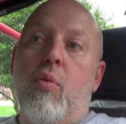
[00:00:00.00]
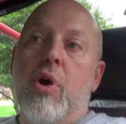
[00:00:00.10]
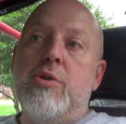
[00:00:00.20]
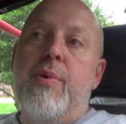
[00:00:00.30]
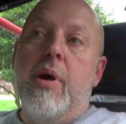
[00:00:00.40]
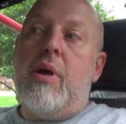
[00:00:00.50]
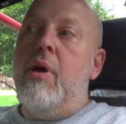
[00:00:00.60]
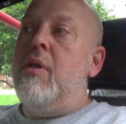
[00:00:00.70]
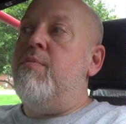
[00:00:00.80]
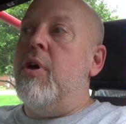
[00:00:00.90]
rust
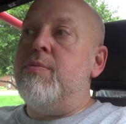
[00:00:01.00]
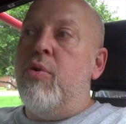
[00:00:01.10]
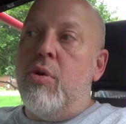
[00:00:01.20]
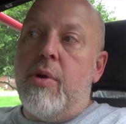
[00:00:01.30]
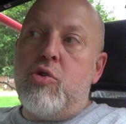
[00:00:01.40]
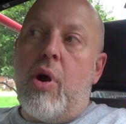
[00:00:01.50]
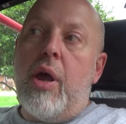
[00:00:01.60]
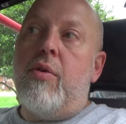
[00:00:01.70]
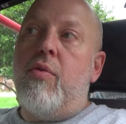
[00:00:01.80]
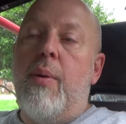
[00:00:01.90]
bucket and plus pulling my
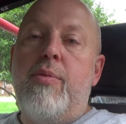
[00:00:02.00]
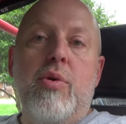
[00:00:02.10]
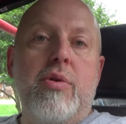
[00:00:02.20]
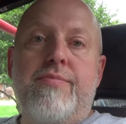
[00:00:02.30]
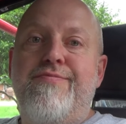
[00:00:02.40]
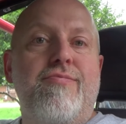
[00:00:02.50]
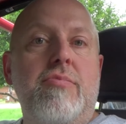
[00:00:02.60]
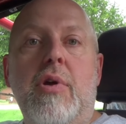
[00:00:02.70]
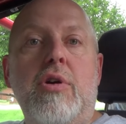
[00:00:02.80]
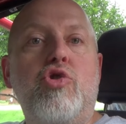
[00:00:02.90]
trailer when I'm doing
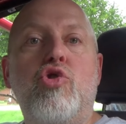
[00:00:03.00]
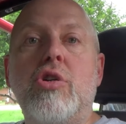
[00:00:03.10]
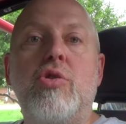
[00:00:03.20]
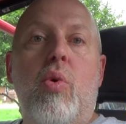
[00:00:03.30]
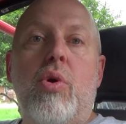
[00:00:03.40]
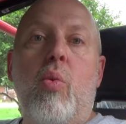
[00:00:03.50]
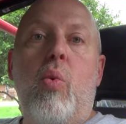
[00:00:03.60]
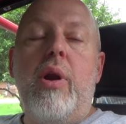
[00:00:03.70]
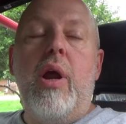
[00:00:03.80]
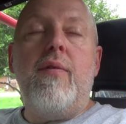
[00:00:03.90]
you know construction work or
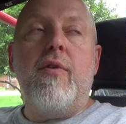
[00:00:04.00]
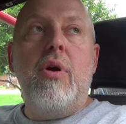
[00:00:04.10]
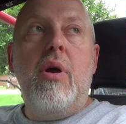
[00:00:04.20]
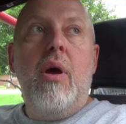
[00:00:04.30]
whatever.